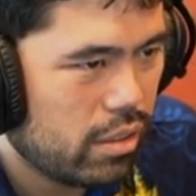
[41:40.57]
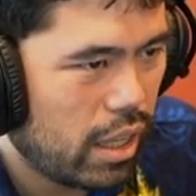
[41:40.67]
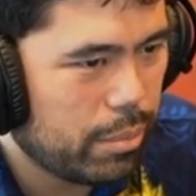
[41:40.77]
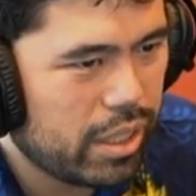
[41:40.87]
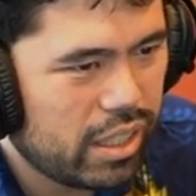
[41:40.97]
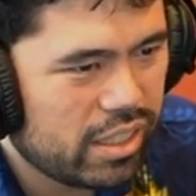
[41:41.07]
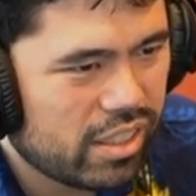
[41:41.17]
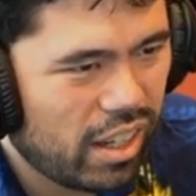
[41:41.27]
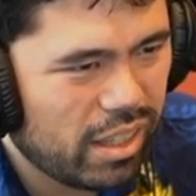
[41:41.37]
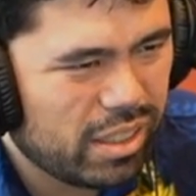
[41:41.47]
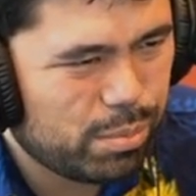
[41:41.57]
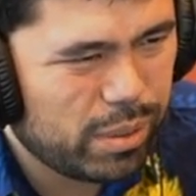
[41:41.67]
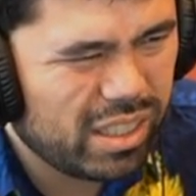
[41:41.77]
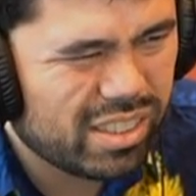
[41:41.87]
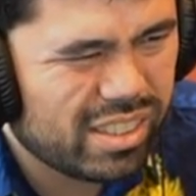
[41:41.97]
I mean, he's got these
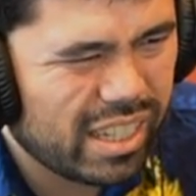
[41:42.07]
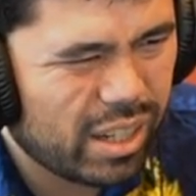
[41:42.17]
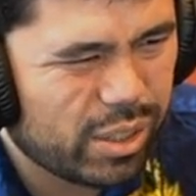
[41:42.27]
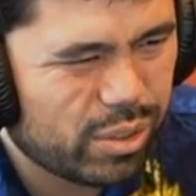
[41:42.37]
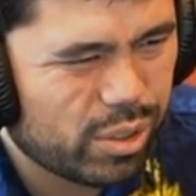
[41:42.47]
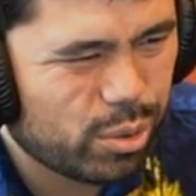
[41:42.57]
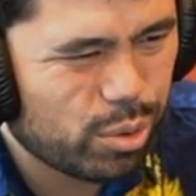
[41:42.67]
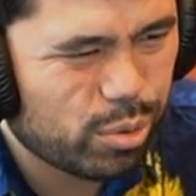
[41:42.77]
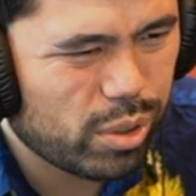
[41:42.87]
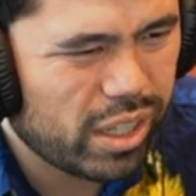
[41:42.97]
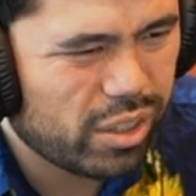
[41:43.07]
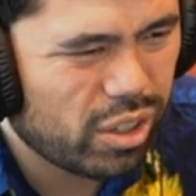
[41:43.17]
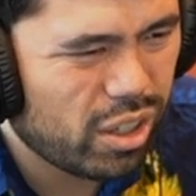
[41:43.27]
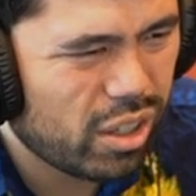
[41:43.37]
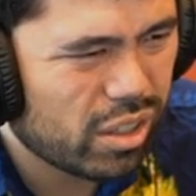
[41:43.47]
pieces down here that don't look right at
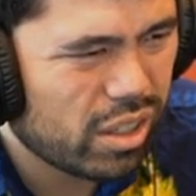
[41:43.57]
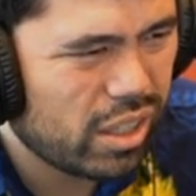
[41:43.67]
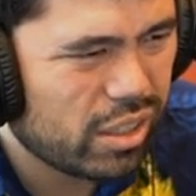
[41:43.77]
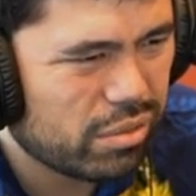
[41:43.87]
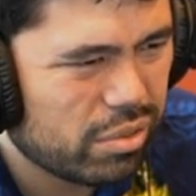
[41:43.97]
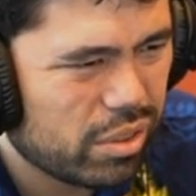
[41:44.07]
all, kind of.